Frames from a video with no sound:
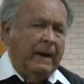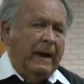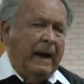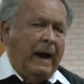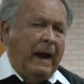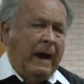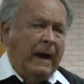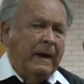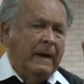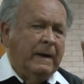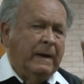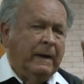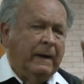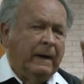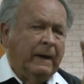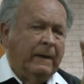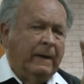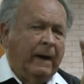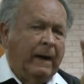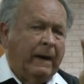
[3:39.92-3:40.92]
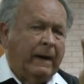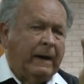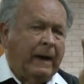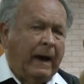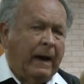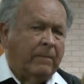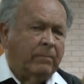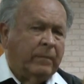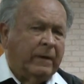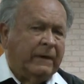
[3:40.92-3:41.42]
and there
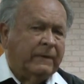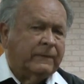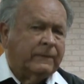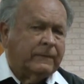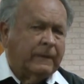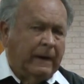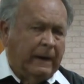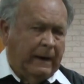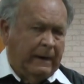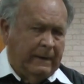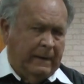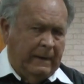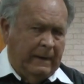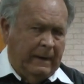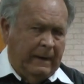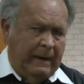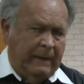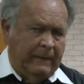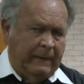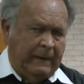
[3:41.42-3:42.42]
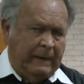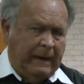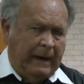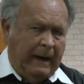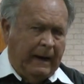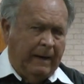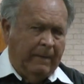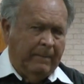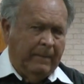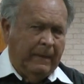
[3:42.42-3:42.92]
can be sin in the
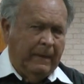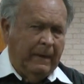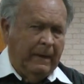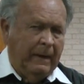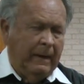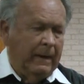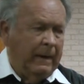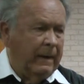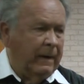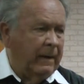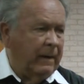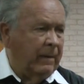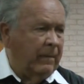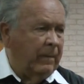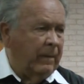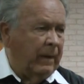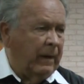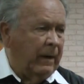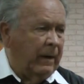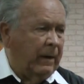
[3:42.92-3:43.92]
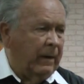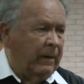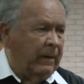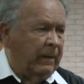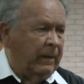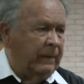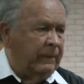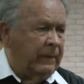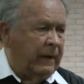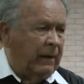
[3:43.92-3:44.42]
camp. Uh,
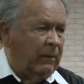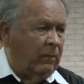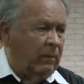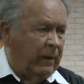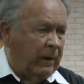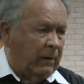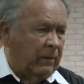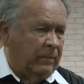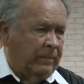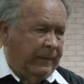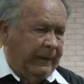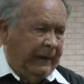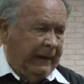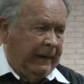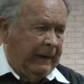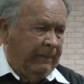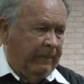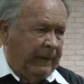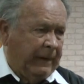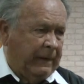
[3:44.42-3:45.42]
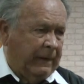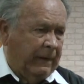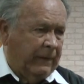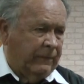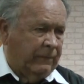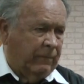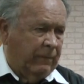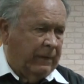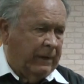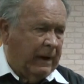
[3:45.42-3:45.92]
there will be
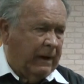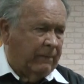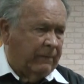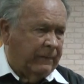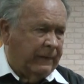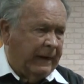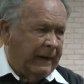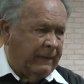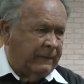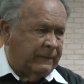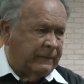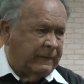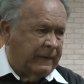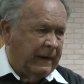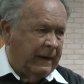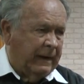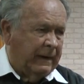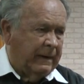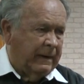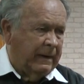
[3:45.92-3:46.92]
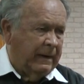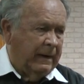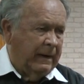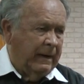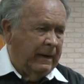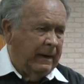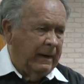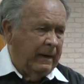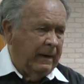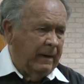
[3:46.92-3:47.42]
because we're not without sin.
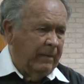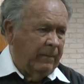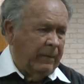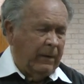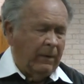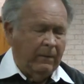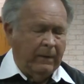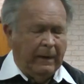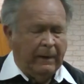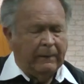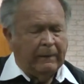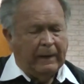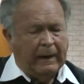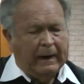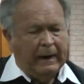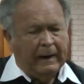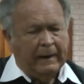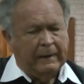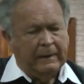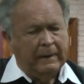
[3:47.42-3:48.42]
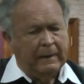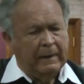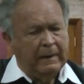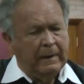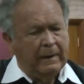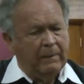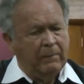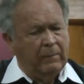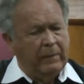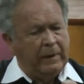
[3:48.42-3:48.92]
But on the other hand,
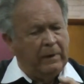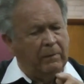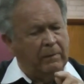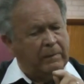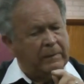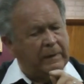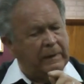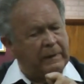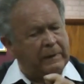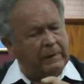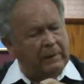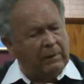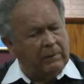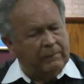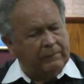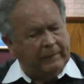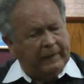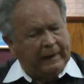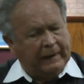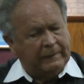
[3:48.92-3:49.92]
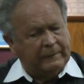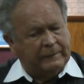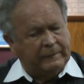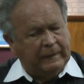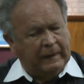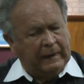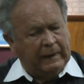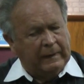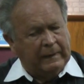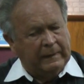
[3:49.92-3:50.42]
we don't condone that
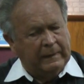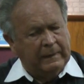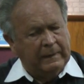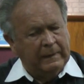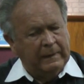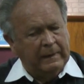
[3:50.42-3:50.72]
sin.